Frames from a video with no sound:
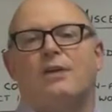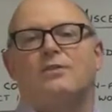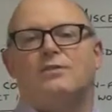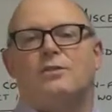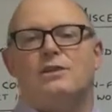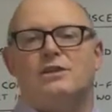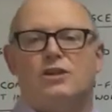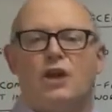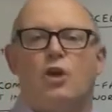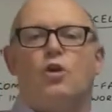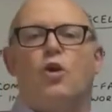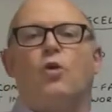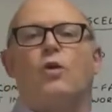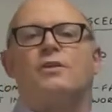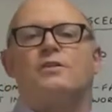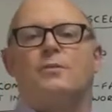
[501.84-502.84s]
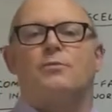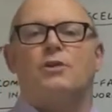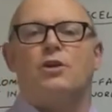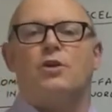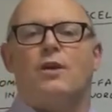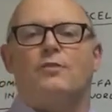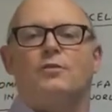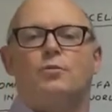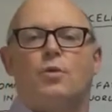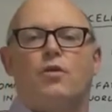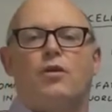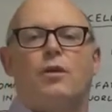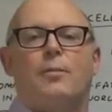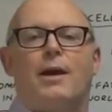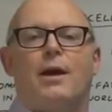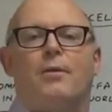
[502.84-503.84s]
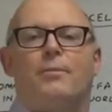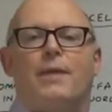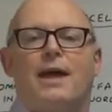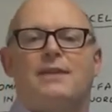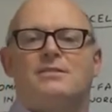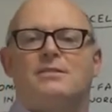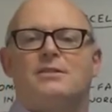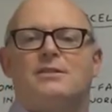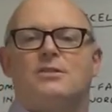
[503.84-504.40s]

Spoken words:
out. So it's no longer something you have to worry about as a